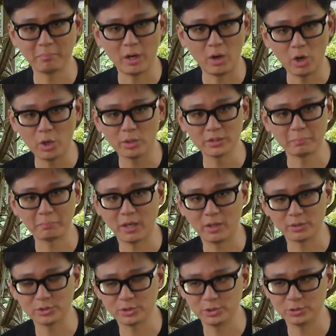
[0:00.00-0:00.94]
all the
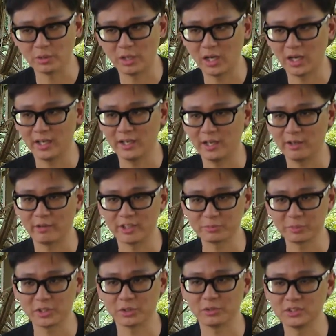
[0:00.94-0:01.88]
power to you. I
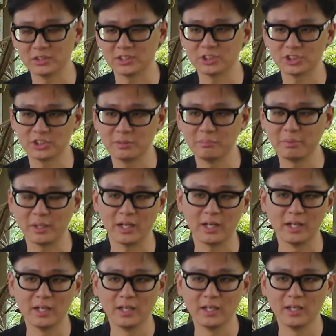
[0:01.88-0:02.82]
respect your decision,
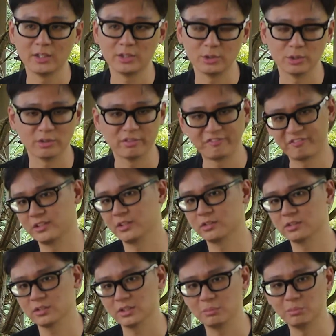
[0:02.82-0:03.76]
but you'll
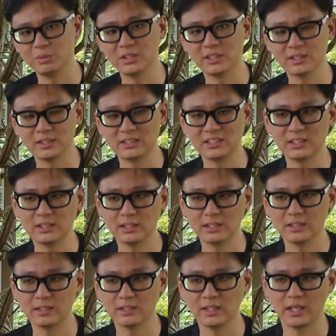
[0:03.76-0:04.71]
feel
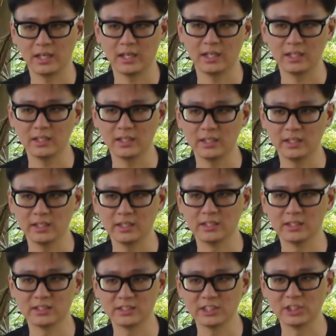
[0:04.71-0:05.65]
immediately that it
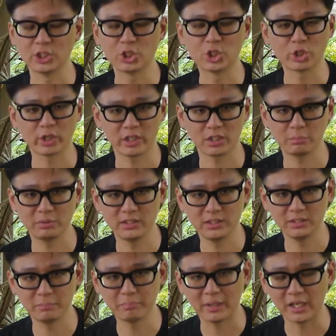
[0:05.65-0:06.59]
is
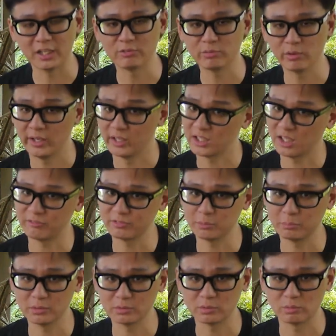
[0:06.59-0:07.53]
incredibly painful and
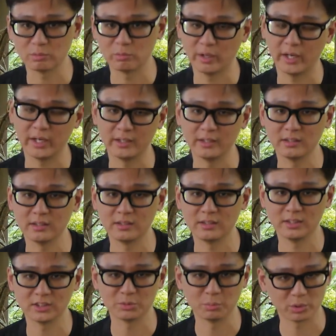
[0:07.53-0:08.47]
uncomfortable to ride
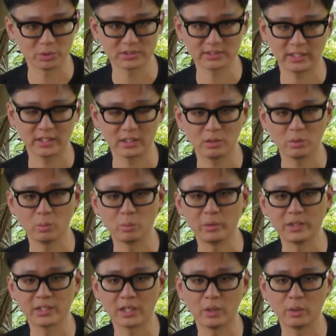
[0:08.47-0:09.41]
this motorcycle
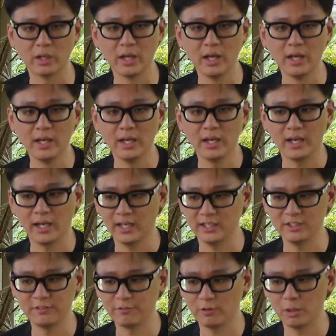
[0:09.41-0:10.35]
without
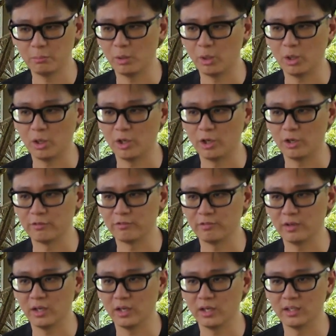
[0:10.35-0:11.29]
any form of
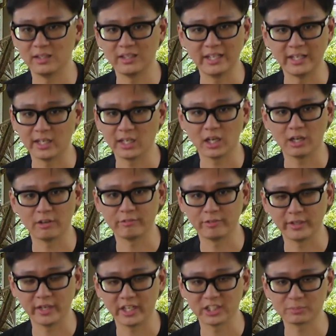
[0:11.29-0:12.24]
leg
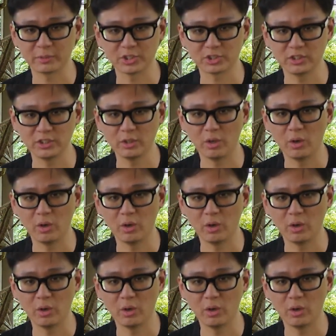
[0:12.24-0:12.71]
covering, especially